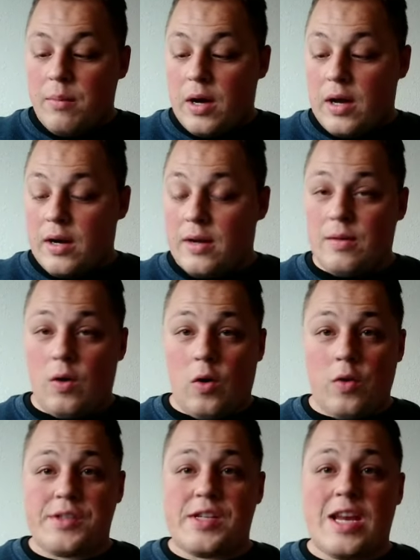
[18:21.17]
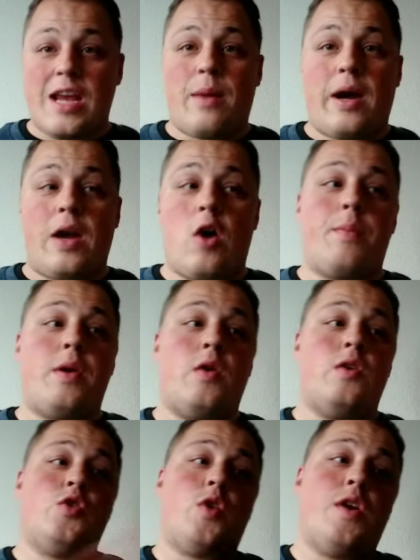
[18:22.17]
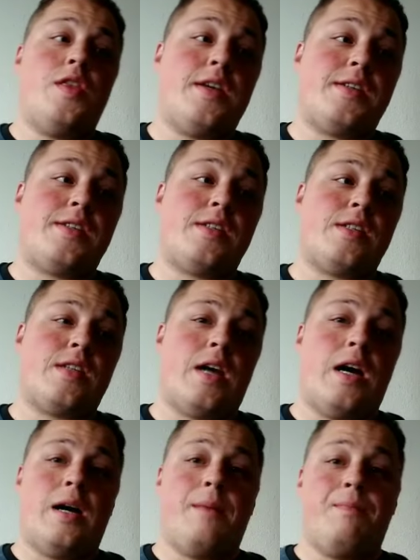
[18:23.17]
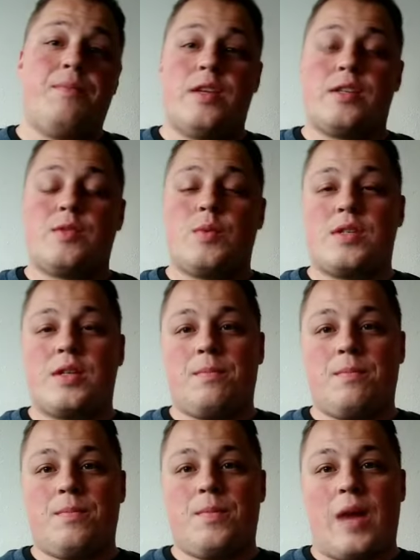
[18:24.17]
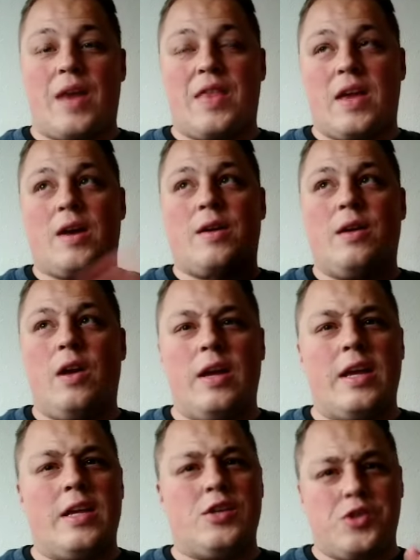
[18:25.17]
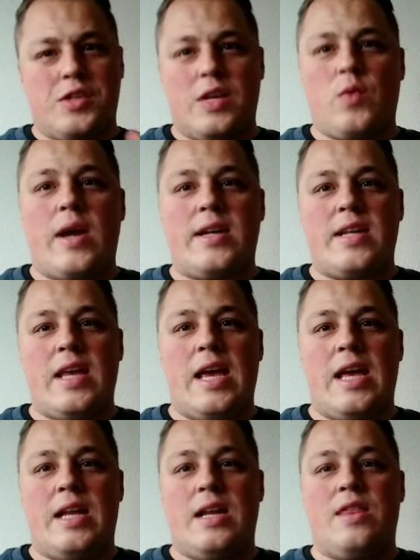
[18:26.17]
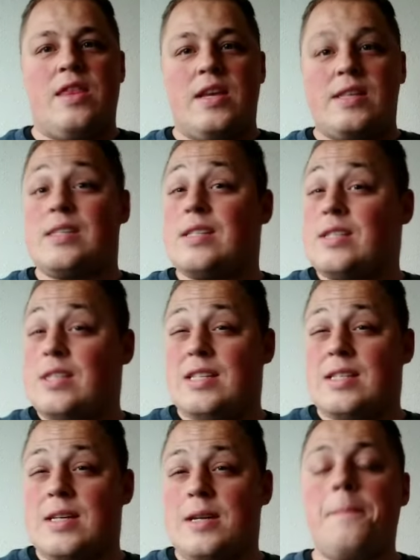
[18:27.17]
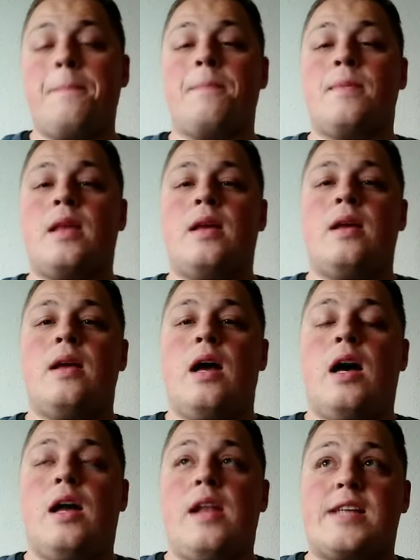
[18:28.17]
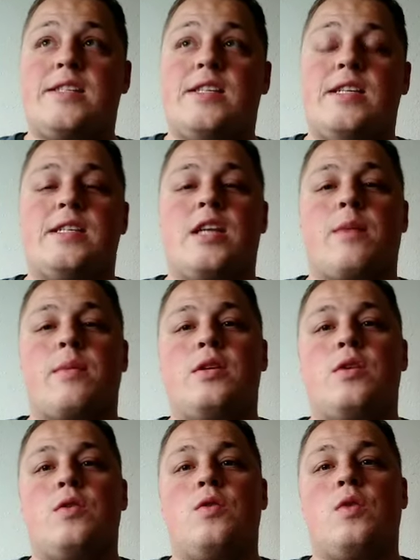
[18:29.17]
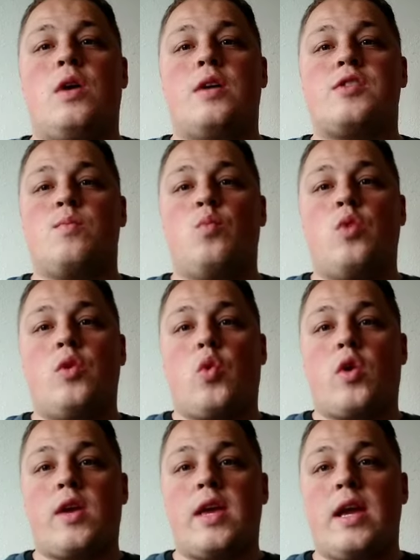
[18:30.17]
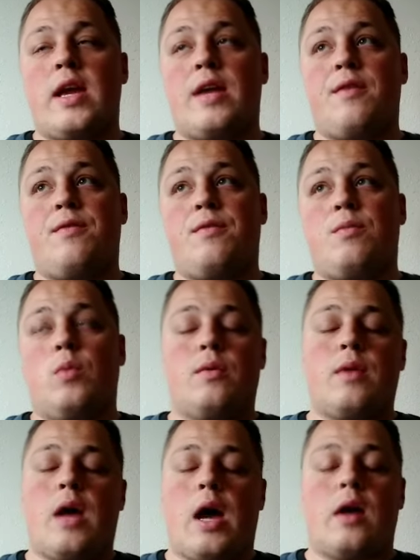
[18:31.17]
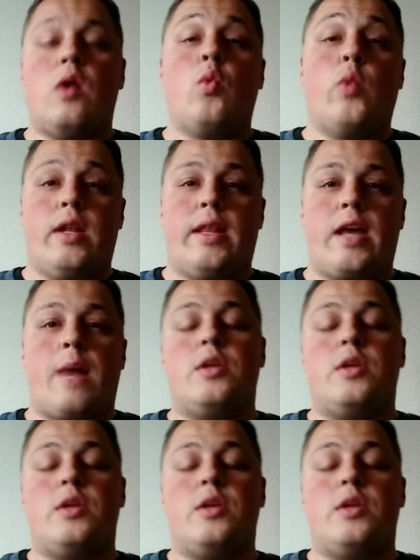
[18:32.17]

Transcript: But all the same, I hope you enjoyed this. This was I think, an interesting way to end this season. Next season, I'm going to do some woodworking and, well, whittling.